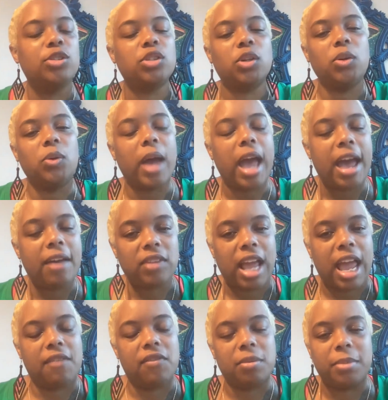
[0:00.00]
So you have to
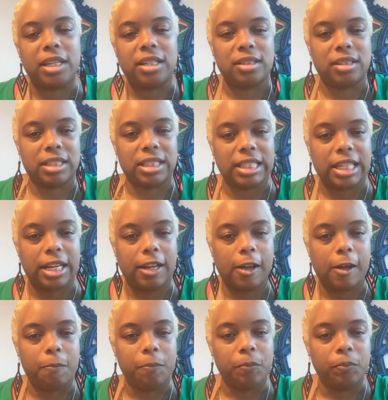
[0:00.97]
have a business set
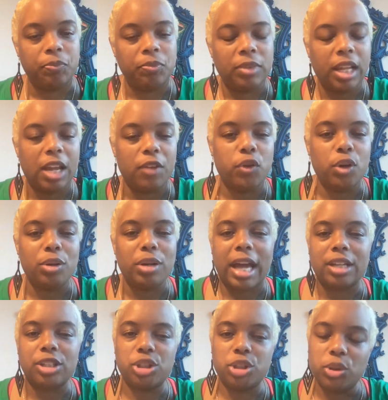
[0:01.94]
up. If you're
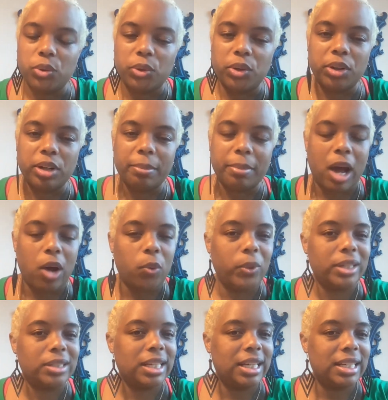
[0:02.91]
not sure about which